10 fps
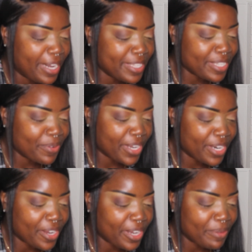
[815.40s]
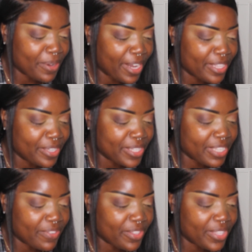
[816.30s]
So we're gonna call him Carlos,
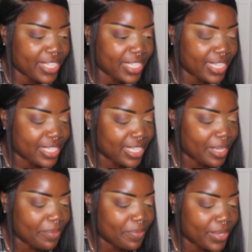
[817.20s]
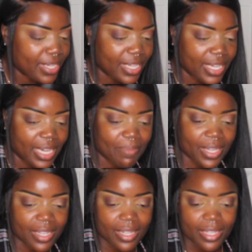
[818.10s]
even though that's not his name. But I'm not
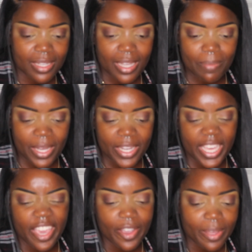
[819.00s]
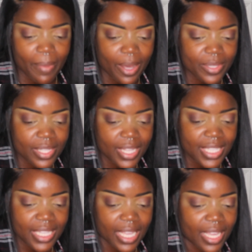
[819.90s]
gonna air him out. It's not
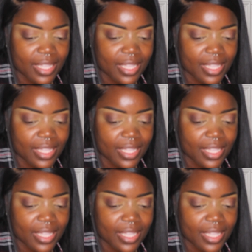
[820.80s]
today.